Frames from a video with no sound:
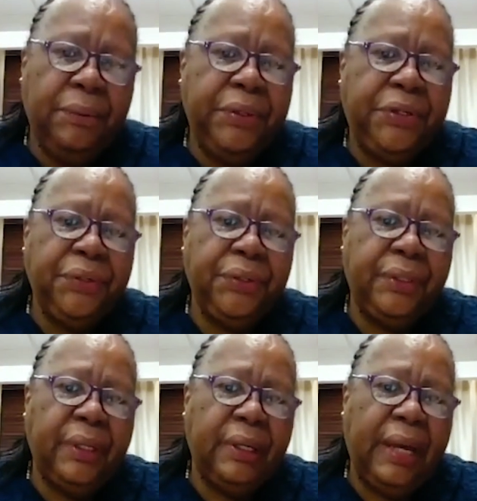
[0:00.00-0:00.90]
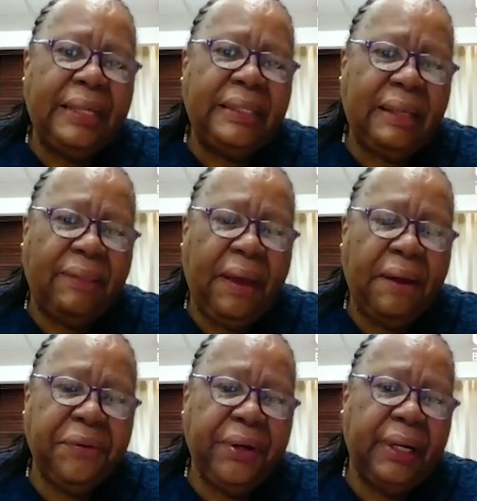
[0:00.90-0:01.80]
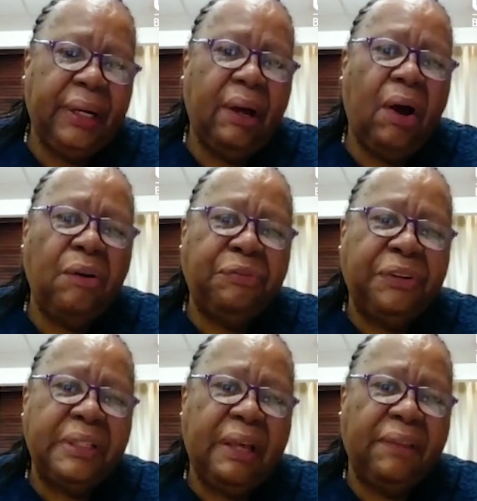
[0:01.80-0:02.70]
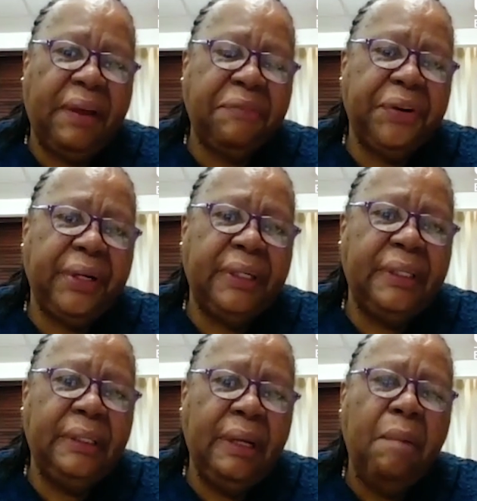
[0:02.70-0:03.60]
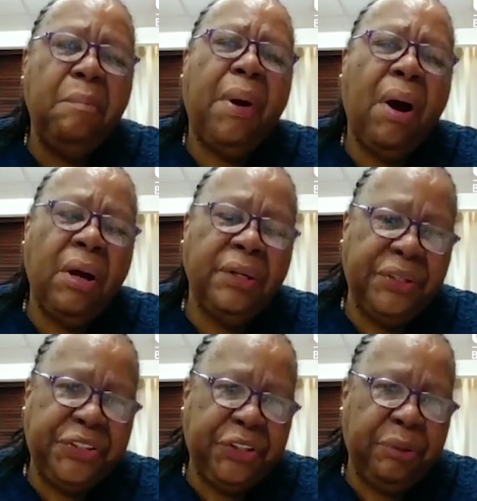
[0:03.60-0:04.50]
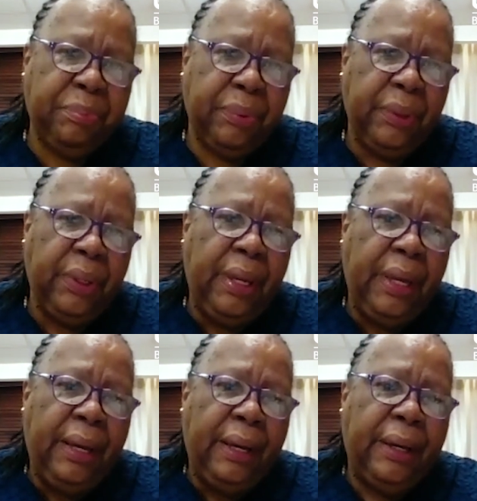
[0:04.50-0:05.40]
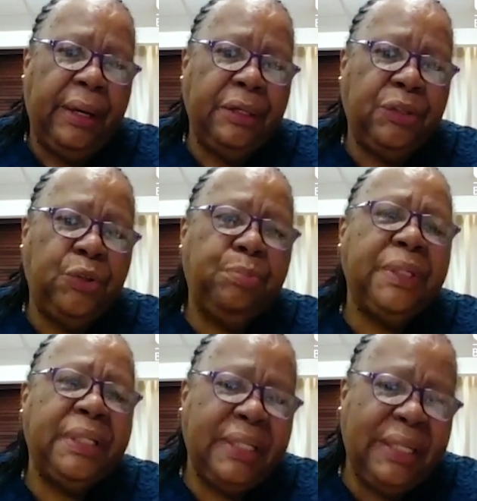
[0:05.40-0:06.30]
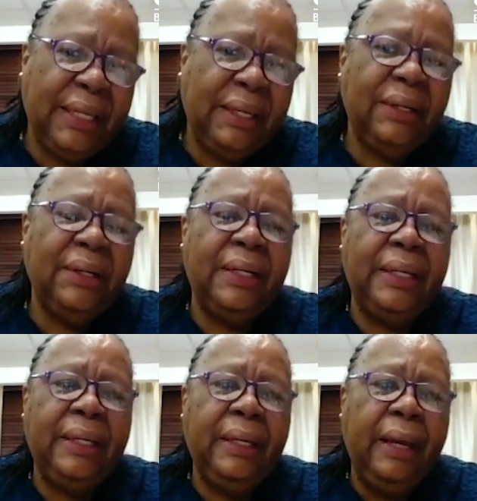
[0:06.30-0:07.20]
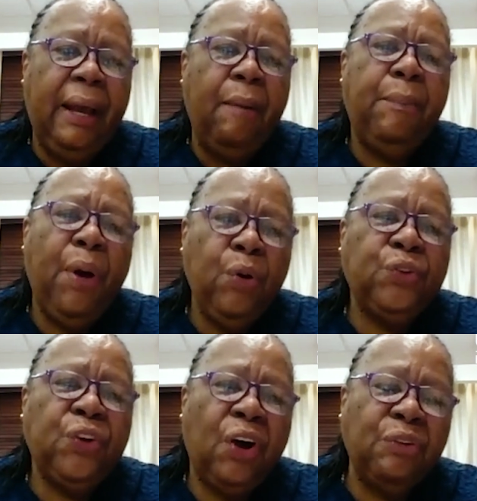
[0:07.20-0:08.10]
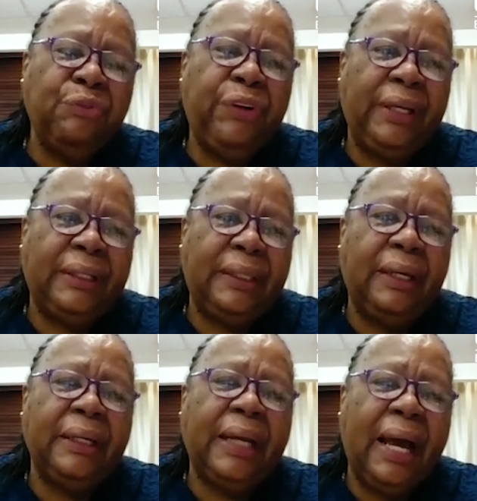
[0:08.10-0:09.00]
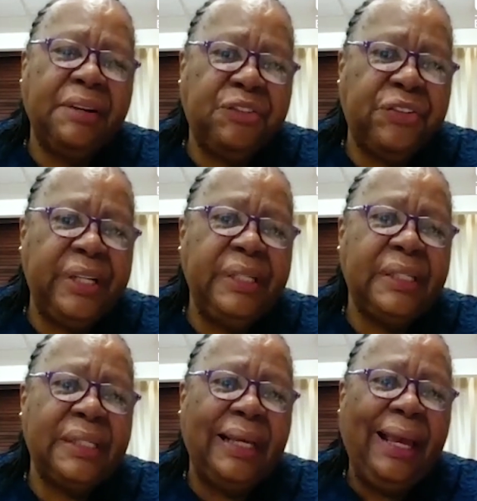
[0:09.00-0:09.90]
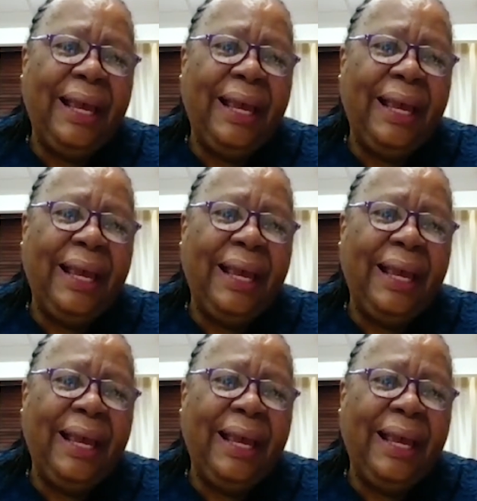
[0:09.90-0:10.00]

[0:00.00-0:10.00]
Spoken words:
we should, as South Africa, offer South African partnership to particularly post-conflict countries,